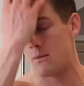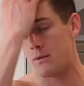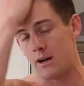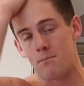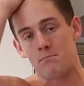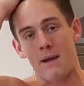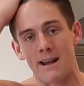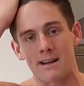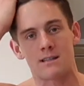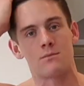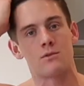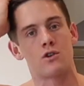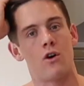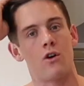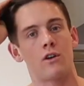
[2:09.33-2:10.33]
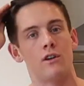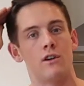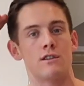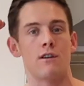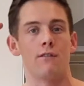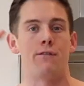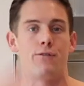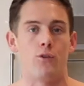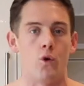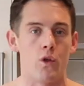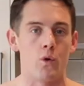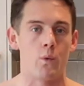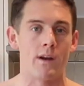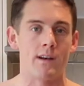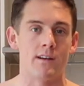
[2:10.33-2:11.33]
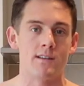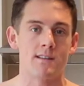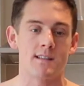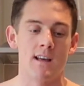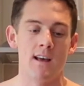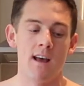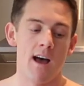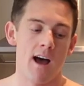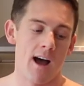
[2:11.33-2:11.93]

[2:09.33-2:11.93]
I'm going to make some chocolates for the winners.